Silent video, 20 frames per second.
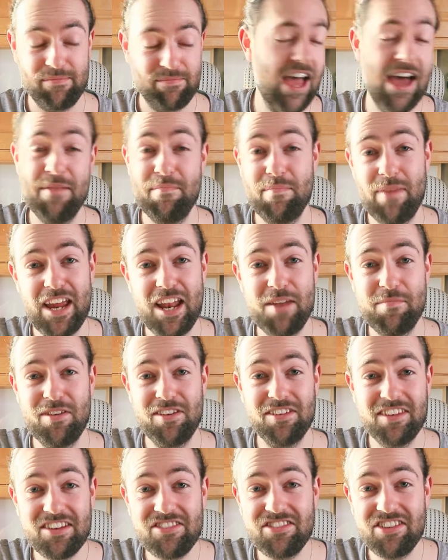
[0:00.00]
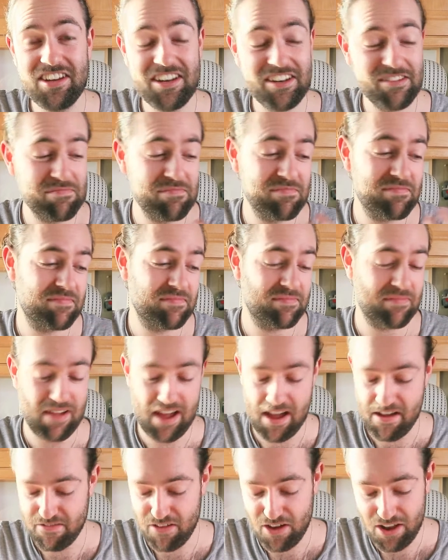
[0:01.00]
And being a musician,
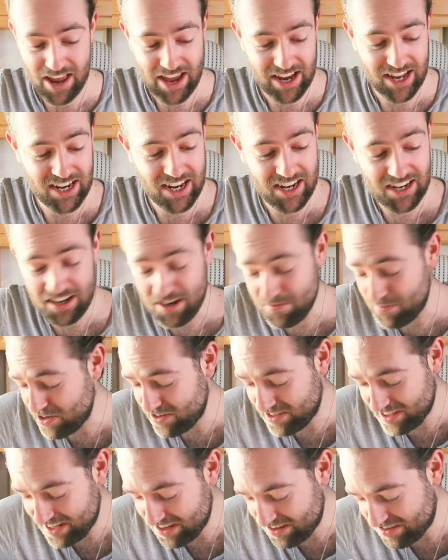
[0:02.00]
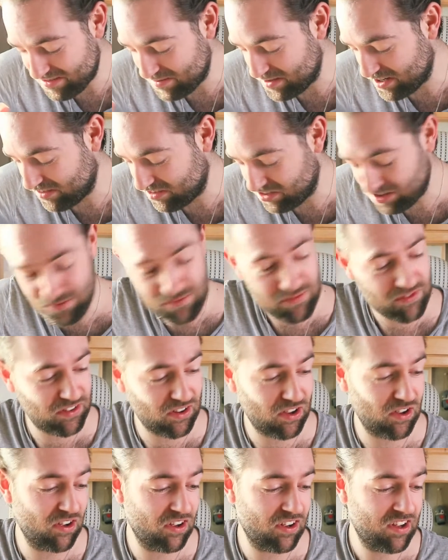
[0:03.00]
I felt like I needed a music instrument of some
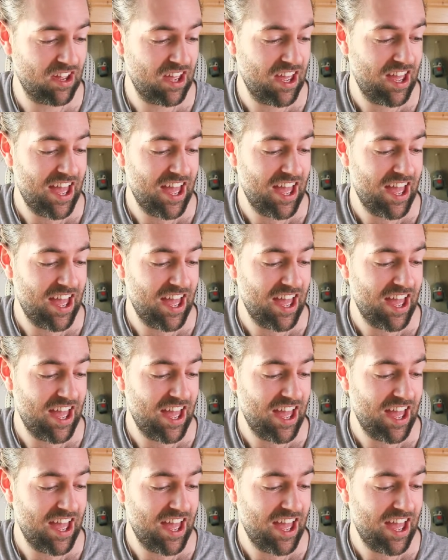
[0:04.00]
sort.